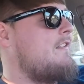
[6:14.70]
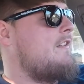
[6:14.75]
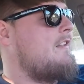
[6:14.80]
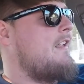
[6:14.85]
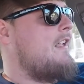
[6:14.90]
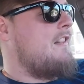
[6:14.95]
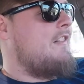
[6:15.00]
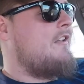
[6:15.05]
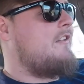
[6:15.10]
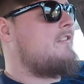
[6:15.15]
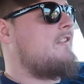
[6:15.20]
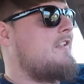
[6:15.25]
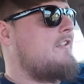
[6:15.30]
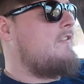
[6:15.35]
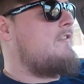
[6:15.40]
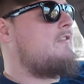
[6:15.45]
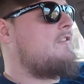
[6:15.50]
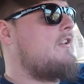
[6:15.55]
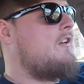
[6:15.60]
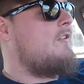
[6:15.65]
it looks like you
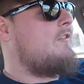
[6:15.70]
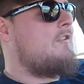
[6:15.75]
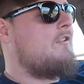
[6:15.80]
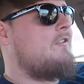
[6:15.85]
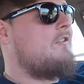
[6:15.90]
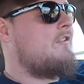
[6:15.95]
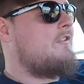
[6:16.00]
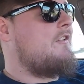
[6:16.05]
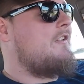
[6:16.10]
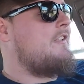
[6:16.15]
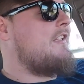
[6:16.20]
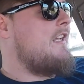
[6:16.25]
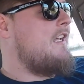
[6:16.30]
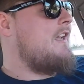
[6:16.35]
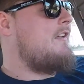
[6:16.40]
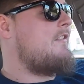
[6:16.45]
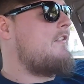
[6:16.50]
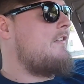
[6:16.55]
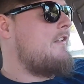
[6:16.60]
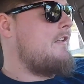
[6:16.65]
stole two or three
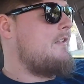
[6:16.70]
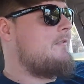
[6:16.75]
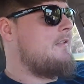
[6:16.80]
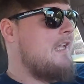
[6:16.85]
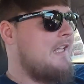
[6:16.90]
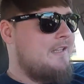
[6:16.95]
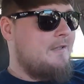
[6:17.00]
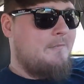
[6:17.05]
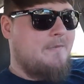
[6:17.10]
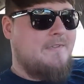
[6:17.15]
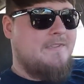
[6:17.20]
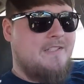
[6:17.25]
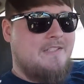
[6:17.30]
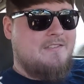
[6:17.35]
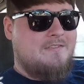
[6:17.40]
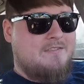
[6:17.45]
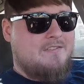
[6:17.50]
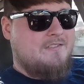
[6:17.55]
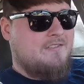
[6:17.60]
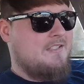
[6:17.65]
times, or at least had the
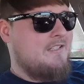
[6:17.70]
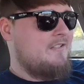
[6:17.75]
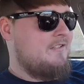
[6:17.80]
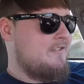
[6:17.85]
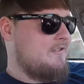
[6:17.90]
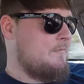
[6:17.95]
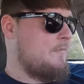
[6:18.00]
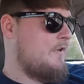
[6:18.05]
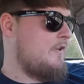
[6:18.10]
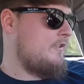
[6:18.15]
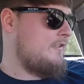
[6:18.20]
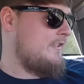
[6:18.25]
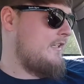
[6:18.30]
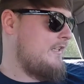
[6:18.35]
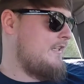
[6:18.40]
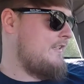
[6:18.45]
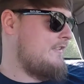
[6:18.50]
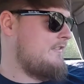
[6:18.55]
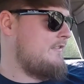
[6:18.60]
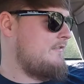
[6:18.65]
potential to steal in Spark's
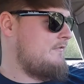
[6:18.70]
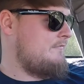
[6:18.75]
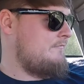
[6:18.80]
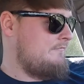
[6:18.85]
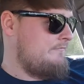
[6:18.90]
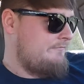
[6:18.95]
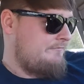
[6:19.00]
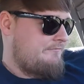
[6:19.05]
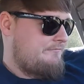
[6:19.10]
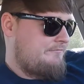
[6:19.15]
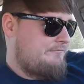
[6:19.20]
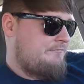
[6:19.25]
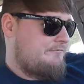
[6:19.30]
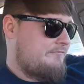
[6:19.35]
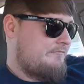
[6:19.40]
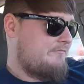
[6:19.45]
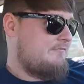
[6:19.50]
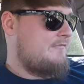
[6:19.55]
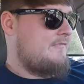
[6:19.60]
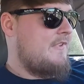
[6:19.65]
eyes,
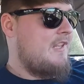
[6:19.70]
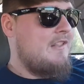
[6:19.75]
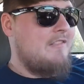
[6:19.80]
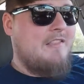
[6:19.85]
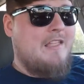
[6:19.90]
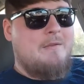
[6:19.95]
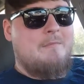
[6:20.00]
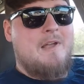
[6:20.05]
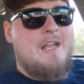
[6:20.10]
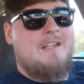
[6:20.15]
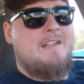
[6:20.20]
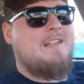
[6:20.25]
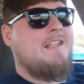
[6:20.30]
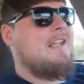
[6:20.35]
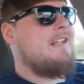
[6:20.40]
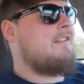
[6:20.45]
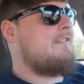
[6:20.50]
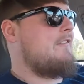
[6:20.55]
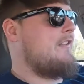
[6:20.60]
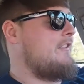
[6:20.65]
they might
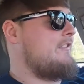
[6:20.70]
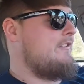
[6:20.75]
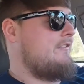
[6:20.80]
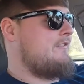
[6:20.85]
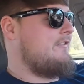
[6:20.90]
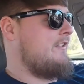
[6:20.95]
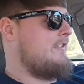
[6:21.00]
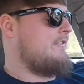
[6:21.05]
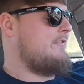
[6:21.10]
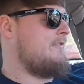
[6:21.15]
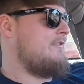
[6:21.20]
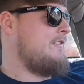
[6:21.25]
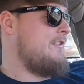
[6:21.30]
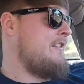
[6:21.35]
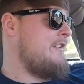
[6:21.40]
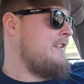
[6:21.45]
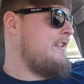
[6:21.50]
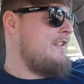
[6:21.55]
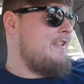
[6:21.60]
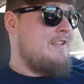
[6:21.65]
deactivate you. So,
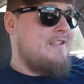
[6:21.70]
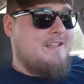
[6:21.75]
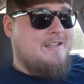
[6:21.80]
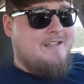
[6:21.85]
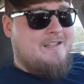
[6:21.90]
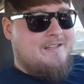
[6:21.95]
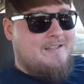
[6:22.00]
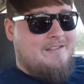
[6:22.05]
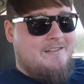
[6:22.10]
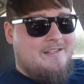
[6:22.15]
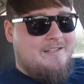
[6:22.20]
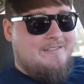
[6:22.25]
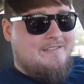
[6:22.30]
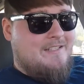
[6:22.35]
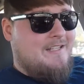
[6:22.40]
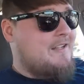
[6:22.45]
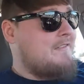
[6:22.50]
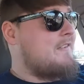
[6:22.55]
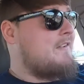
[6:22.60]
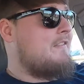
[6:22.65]
like I
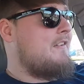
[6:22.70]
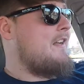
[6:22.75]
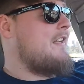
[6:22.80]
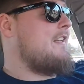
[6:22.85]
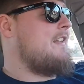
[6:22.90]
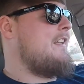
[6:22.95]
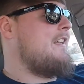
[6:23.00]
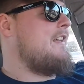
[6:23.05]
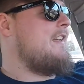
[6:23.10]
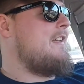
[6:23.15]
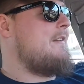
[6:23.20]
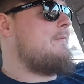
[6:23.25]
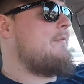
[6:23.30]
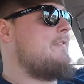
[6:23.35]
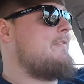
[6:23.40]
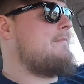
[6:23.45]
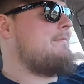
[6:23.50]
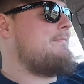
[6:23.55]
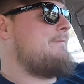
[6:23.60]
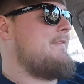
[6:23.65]
said, I've never had that
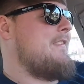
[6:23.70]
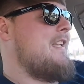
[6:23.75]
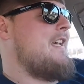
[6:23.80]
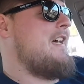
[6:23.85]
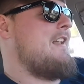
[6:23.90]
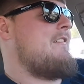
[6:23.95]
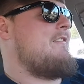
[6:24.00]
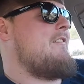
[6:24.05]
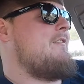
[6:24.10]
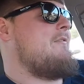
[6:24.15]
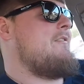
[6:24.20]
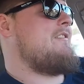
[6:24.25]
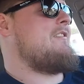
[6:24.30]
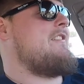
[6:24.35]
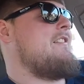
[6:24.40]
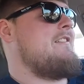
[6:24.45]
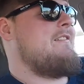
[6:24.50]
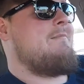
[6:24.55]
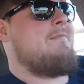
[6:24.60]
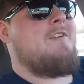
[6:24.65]
happen. I don't know what
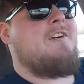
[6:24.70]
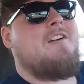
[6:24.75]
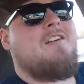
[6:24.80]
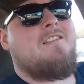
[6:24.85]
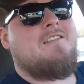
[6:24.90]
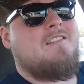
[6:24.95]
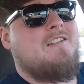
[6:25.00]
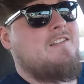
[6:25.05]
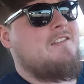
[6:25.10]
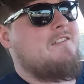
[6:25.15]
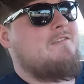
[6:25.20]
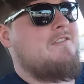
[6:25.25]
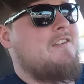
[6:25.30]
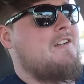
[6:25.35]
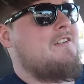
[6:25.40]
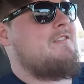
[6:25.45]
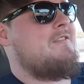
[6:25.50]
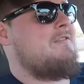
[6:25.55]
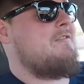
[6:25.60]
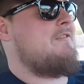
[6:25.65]
she marked on the
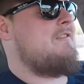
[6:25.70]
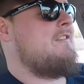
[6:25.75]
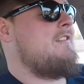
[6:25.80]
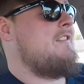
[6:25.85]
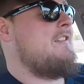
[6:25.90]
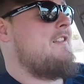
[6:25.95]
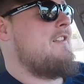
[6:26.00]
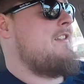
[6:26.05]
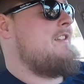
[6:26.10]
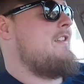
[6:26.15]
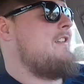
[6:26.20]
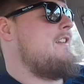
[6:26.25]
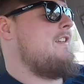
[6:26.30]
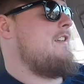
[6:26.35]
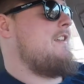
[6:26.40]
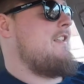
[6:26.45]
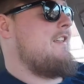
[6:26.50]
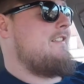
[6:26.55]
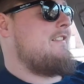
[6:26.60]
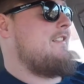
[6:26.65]
phone. Like
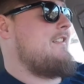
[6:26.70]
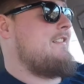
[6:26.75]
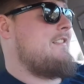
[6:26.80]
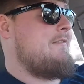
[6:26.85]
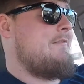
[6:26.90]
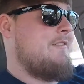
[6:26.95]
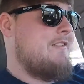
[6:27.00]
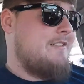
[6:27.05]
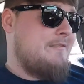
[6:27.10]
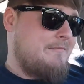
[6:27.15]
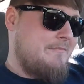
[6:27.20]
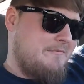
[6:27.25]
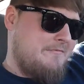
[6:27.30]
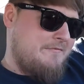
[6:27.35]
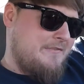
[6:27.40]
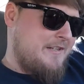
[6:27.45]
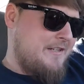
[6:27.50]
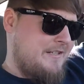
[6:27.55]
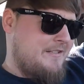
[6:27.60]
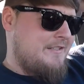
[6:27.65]
I said, she wasn't
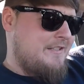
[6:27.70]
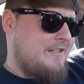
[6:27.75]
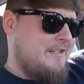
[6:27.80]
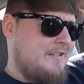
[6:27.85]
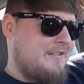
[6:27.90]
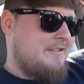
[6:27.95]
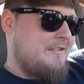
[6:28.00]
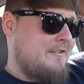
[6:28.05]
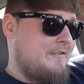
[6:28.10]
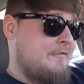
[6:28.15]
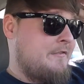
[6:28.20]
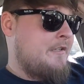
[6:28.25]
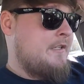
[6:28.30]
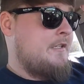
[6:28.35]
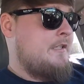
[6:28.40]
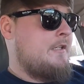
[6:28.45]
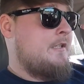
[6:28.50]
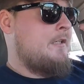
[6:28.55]
very talkative, and